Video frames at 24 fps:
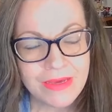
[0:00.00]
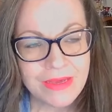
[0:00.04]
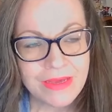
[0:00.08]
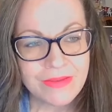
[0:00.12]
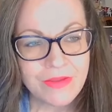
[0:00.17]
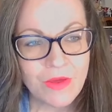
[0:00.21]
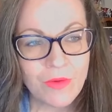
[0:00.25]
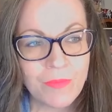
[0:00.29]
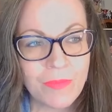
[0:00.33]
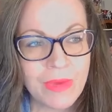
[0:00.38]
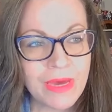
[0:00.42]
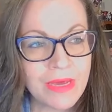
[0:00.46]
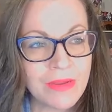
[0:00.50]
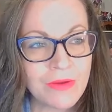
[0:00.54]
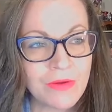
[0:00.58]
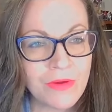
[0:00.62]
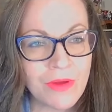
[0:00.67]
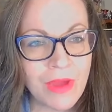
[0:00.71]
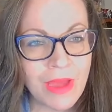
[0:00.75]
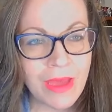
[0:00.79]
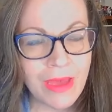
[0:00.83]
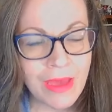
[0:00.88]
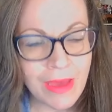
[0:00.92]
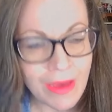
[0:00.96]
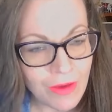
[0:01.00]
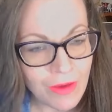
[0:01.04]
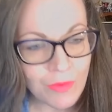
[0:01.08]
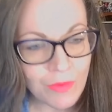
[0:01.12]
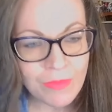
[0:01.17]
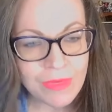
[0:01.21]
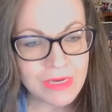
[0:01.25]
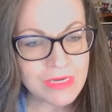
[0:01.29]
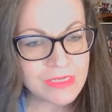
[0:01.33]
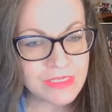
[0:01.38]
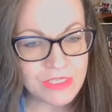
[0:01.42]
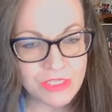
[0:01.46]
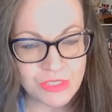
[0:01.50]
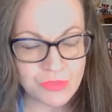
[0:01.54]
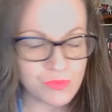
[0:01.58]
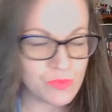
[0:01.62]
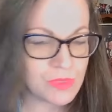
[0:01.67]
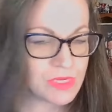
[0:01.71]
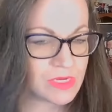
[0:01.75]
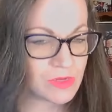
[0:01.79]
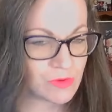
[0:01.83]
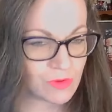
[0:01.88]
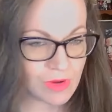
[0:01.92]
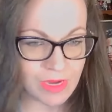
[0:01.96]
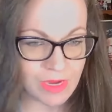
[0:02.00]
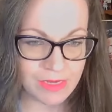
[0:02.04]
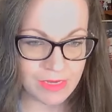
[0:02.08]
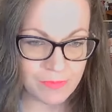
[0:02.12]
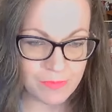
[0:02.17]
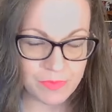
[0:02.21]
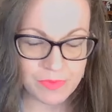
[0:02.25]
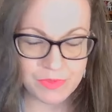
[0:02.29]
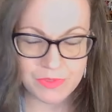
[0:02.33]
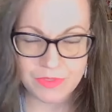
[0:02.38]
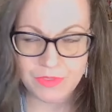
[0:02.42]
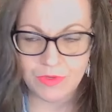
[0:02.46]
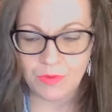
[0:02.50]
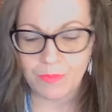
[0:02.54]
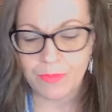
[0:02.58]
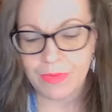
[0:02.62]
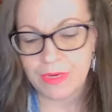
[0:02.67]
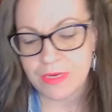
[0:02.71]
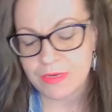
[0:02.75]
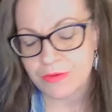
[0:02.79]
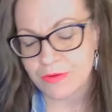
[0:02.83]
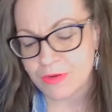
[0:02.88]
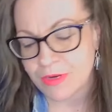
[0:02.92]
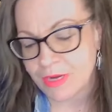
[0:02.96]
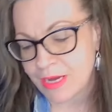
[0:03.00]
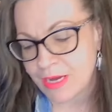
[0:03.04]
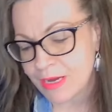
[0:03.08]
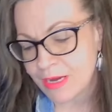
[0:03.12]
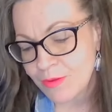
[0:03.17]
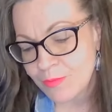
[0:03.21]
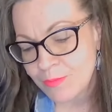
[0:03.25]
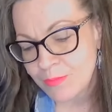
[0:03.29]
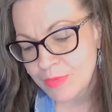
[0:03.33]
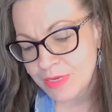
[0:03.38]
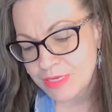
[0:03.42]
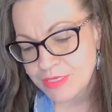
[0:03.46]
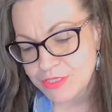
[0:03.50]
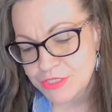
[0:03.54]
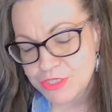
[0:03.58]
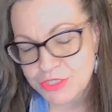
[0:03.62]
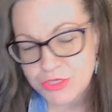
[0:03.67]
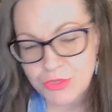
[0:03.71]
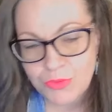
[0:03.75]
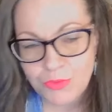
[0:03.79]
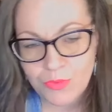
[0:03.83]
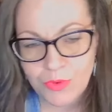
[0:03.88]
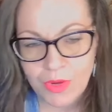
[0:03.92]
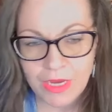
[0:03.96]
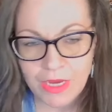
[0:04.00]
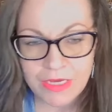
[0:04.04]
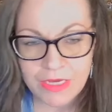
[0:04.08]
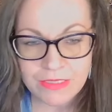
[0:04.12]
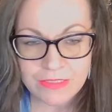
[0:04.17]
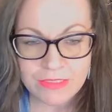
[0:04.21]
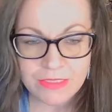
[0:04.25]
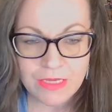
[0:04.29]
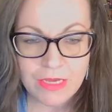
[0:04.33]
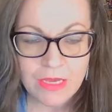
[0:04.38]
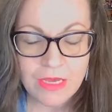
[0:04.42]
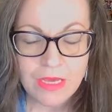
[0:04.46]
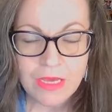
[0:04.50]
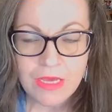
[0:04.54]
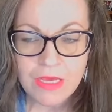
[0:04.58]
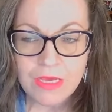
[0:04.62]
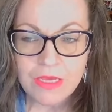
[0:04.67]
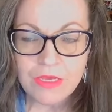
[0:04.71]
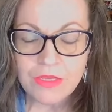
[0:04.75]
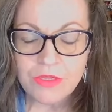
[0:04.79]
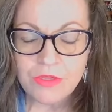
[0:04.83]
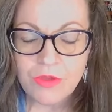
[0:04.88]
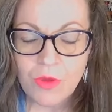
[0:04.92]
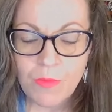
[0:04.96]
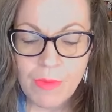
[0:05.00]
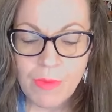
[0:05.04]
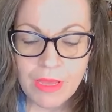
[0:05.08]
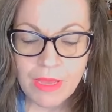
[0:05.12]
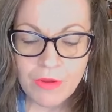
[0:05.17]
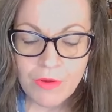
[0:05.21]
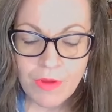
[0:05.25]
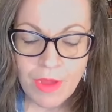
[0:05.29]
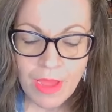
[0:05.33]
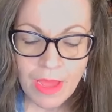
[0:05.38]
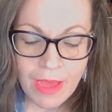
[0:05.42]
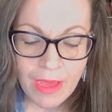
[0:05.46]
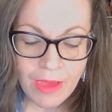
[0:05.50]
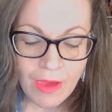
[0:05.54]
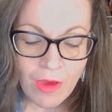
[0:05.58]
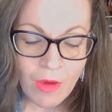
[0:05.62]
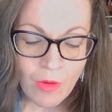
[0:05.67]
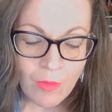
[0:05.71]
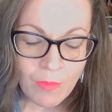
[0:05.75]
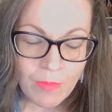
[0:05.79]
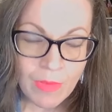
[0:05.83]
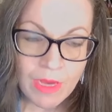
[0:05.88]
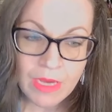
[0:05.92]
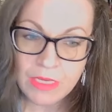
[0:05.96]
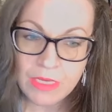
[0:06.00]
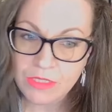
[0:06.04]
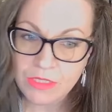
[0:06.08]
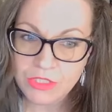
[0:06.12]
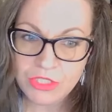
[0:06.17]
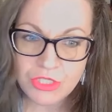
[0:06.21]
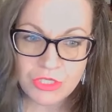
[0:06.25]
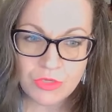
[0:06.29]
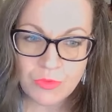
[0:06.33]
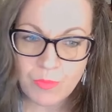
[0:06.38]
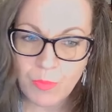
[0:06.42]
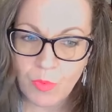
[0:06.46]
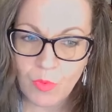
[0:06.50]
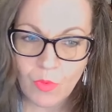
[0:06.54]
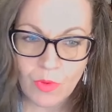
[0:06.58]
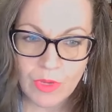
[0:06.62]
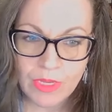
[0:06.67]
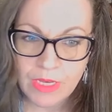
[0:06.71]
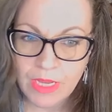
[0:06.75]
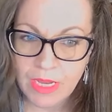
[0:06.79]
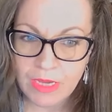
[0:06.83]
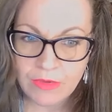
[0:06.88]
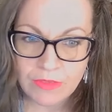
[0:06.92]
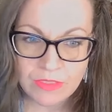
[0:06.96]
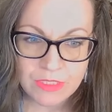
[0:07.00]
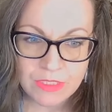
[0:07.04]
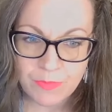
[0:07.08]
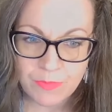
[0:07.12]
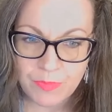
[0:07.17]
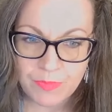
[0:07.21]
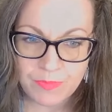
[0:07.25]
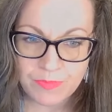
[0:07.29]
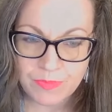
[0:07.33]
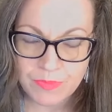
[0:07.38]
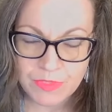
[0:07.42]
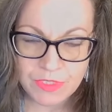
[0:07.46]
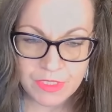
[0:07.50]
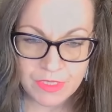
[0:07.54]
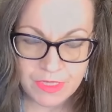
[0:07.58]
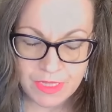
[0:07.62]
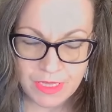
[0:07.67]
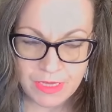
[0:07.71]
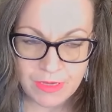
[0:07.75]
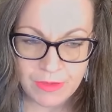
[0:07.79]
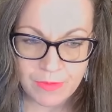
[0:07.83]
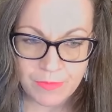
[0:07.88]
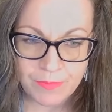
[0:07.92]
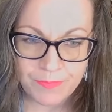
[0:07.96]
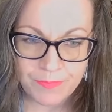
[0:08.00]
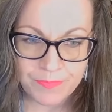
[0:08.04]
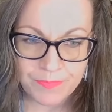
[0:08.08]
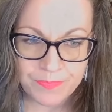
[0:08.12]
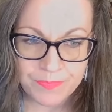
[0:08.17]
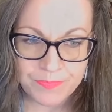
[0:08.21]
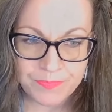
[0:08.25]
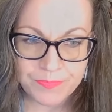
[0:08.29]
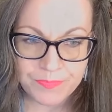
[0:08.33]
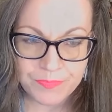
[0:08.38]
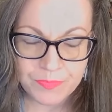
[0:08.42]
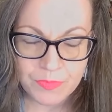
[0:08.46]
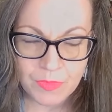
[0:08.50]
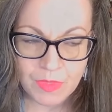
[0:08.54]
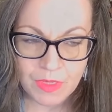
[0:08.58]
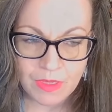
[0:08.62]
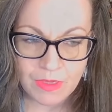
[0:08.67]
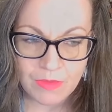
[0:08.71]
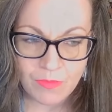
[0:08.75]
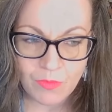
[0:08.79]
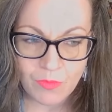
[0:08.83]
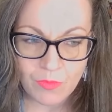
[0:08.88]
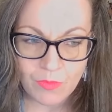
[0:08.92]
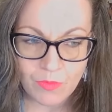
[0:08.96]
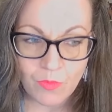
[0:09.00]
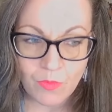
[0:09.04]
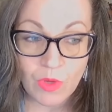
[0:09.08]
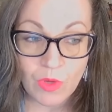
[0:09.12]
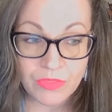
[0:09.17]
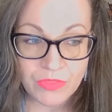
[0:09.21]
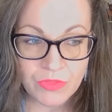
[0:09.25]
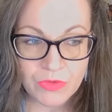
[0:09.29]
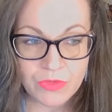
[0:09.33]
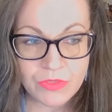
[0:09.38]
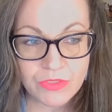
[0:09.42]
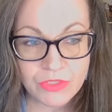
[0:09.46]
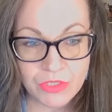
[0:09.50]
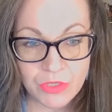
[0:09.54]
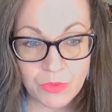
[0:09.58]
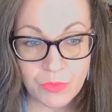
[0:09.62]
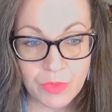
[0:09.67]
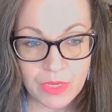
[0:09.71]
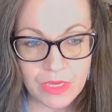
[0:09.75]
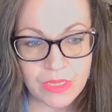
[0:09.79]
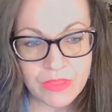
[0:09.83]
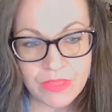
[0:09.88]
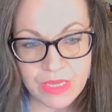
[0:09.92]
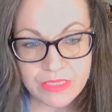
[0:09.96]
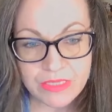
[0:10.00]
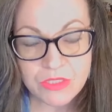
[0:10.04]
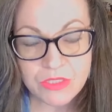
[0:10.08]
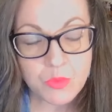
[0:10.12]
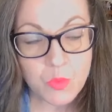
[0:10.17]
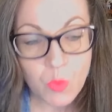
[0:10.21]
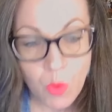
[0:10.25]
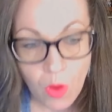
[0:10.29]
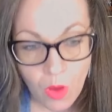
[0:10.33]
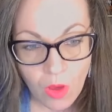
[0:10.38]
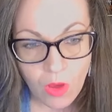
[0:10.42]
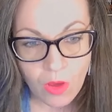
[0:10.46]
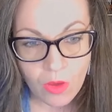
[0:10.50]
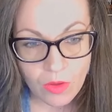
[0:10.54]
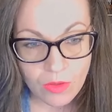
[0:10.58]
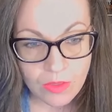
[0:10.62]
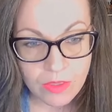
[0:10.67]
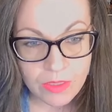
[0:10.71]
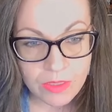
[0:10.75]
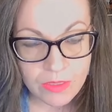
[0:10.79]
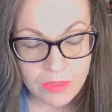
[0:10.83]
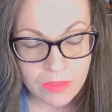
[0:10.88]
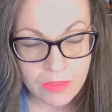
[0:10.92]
No matter how much we gripe, no matter how much you write, no matter how much you point out to them what they're doing that's wrong,